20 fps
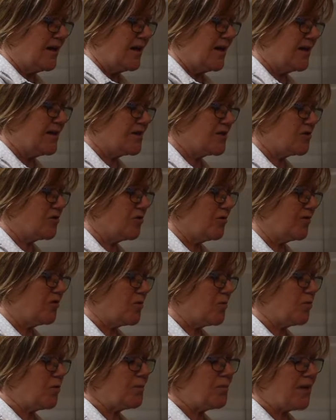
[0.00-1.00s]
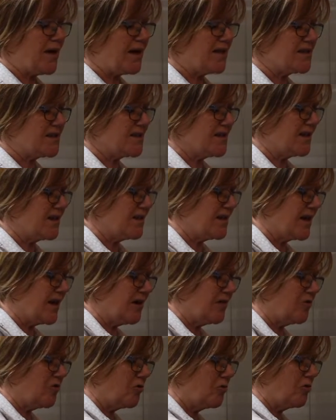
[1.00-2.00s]
And so if you put pasta in
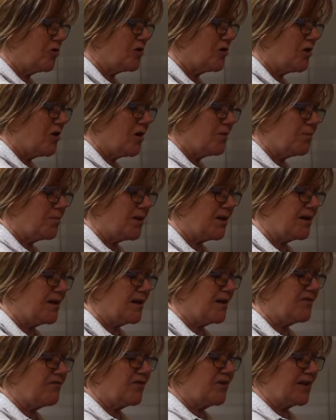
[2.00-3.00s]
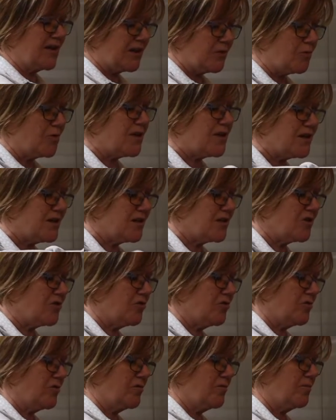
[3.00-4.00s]
now, there would not be enough liquid
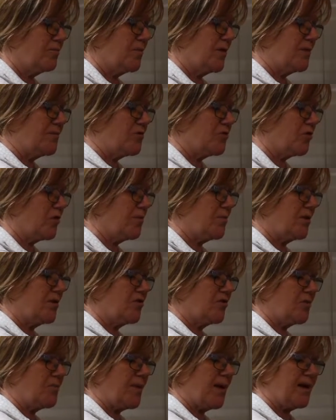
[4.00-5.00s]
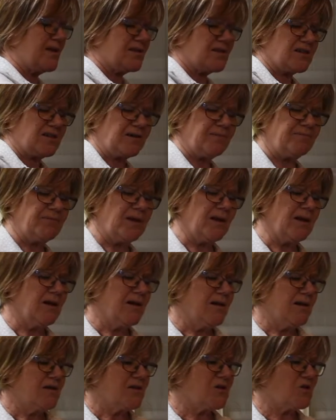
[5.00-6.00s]
to be absorbed into the pasta.
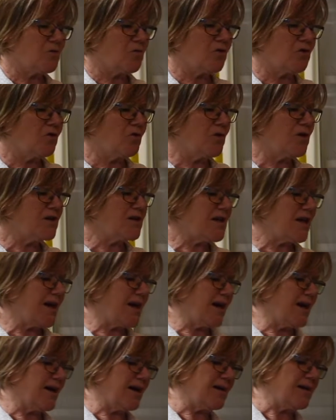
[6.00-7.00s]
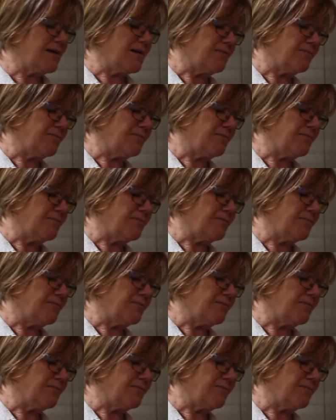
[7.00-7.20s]
So we're going to add